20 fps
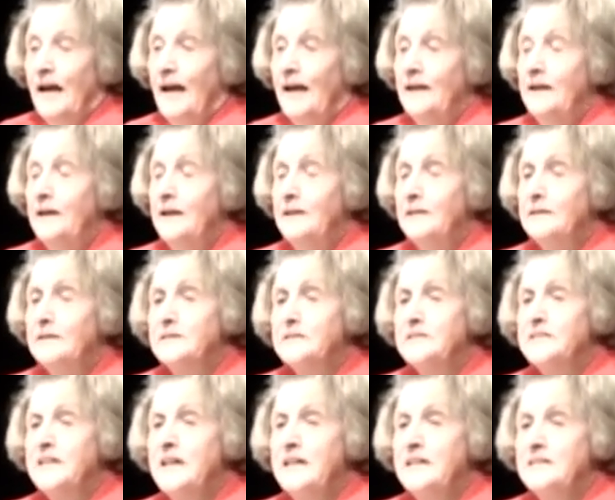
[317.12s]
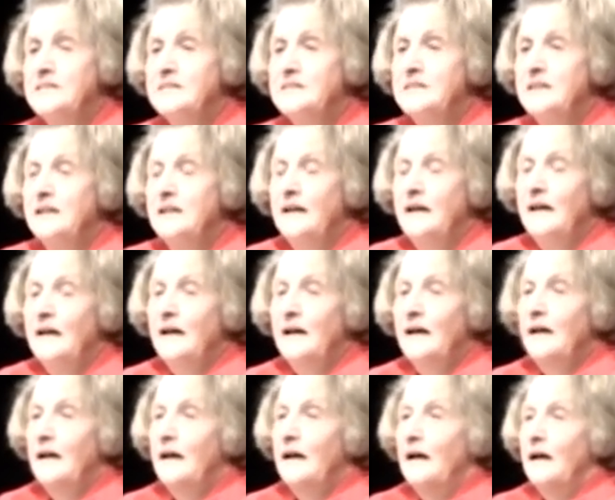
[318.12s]
And Hitler said
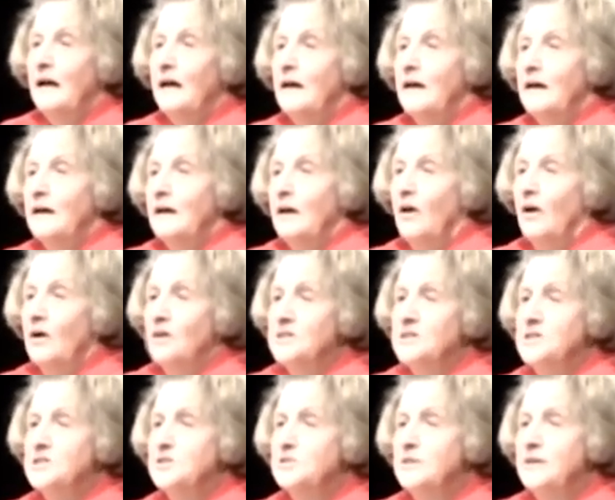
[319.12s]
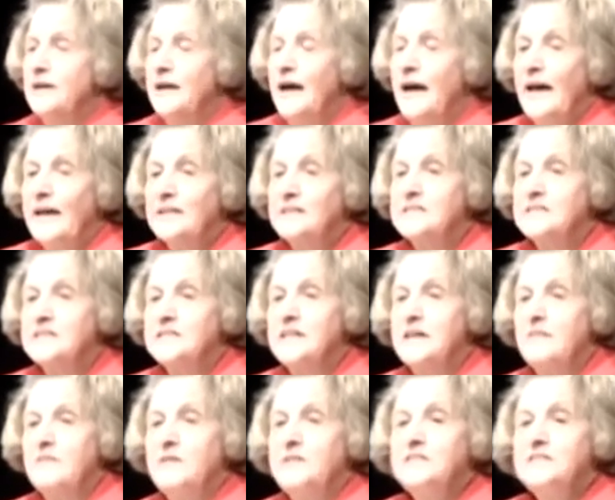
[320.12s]
Austria had
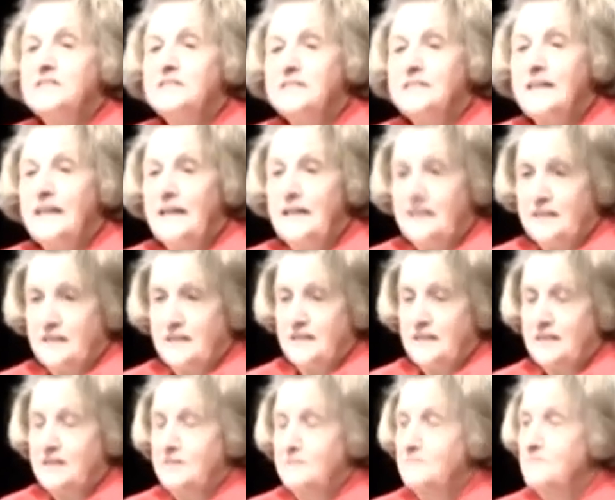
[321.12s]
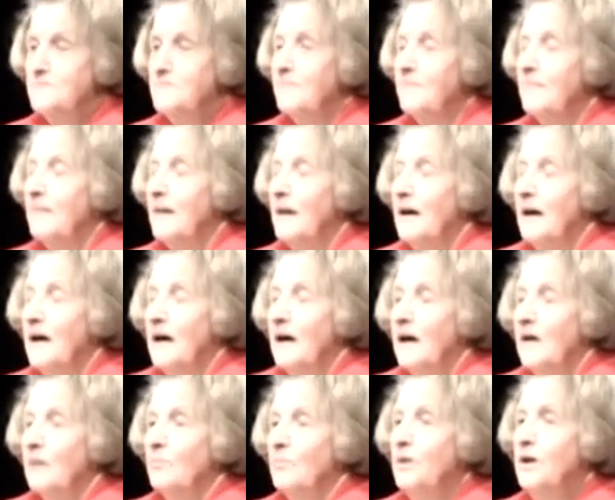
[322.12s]
7 states.
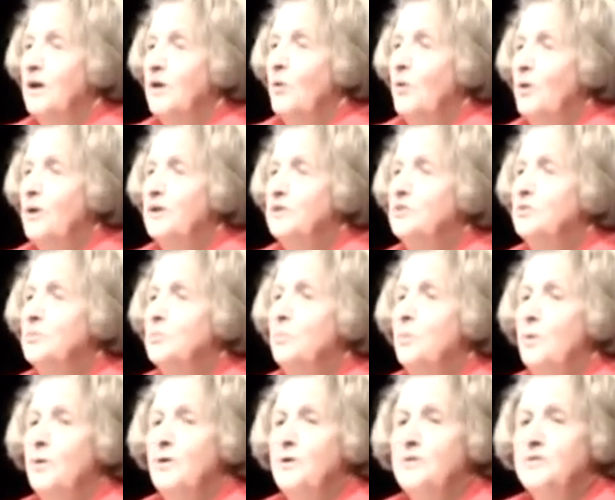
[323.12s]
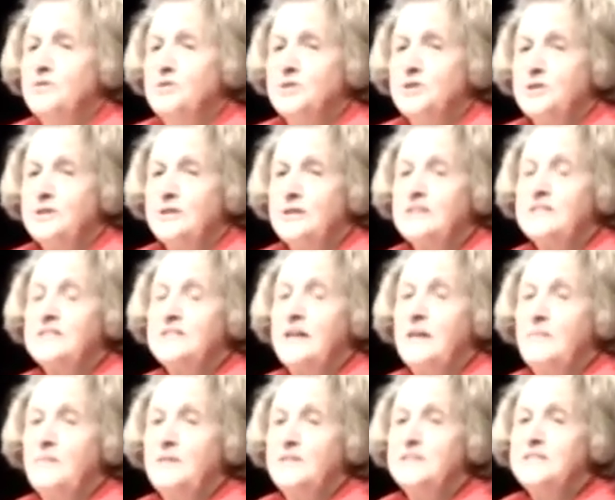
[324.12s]
We're going to merge the
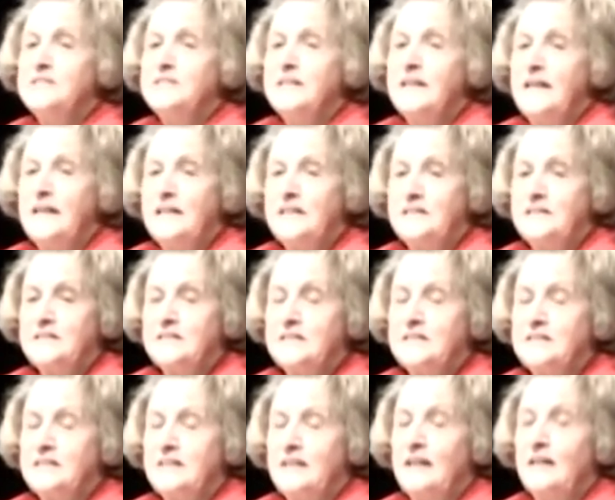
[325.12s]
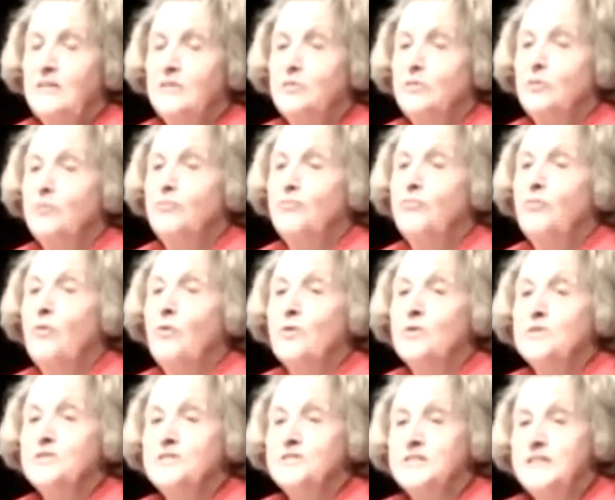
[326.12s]
7 states into
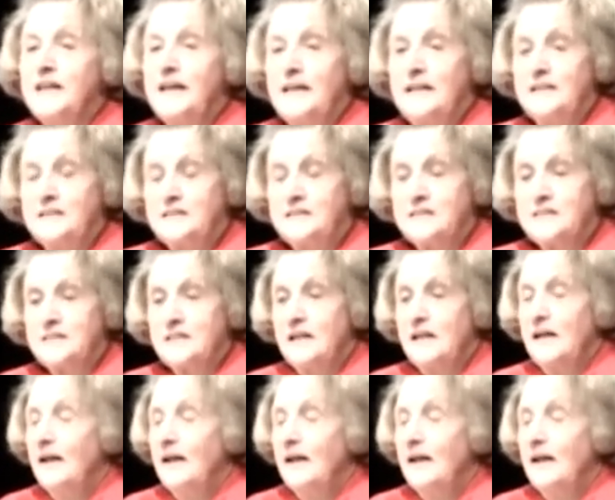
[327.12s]
4 states.